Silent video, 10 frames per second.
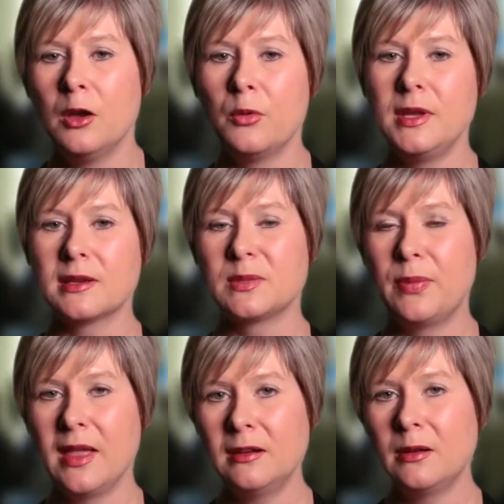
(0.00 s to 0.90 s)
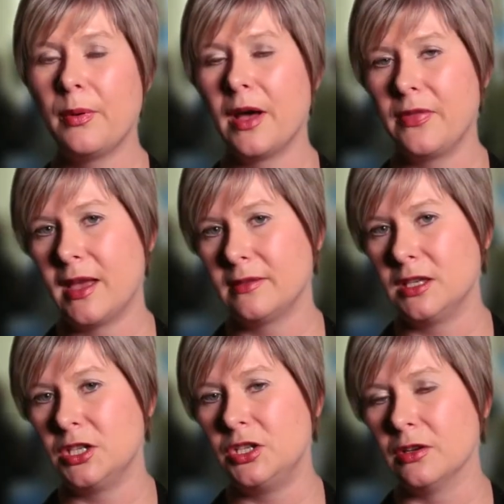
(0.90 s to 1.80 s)
We expanded upon that
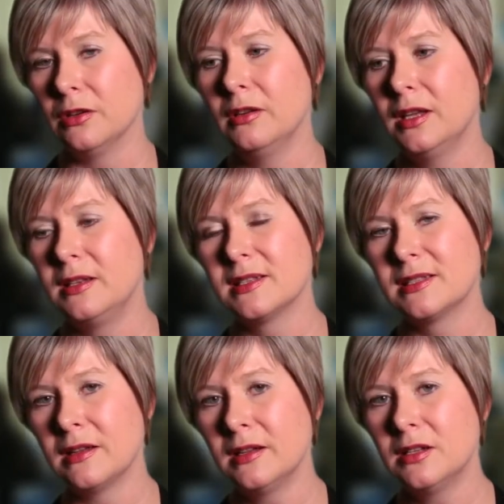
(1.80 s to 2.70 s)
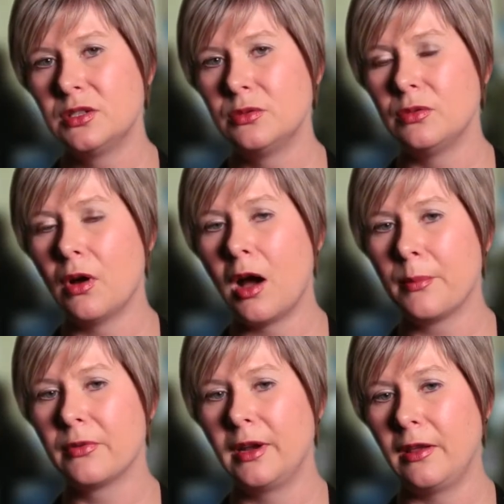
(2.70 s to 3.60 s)
this year and decided to
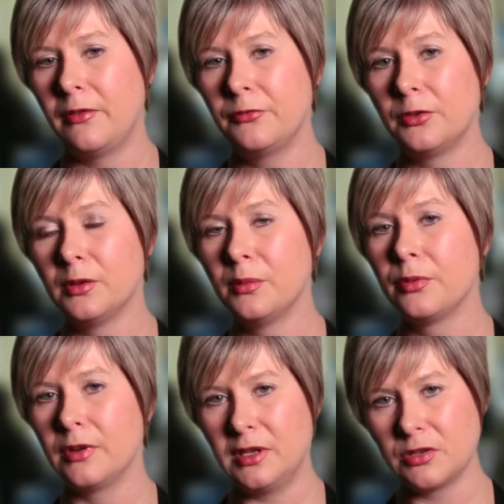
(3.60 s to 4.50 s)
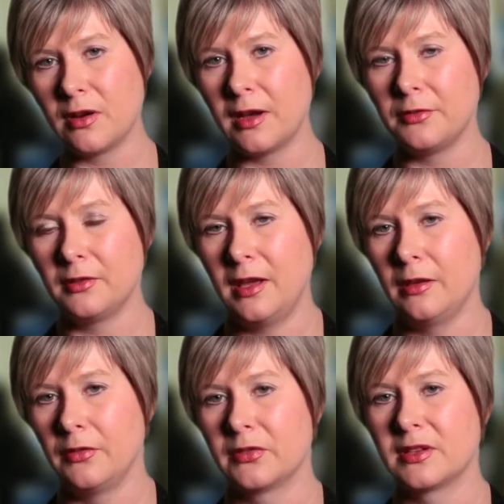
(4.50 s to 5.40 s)
operate a full pre-travel
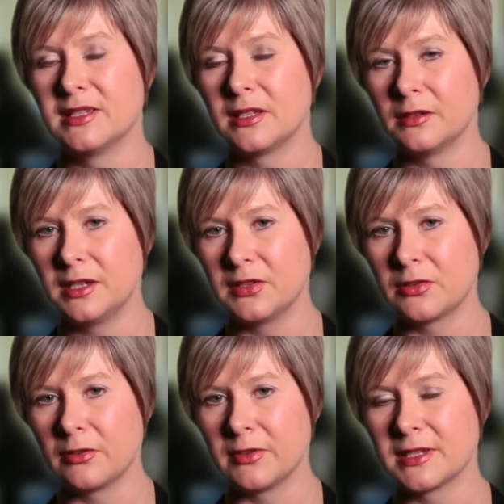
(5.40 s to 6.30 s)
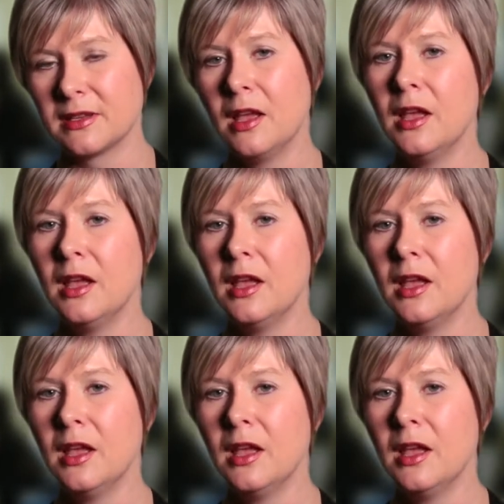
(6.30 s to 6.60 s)
health consulting service.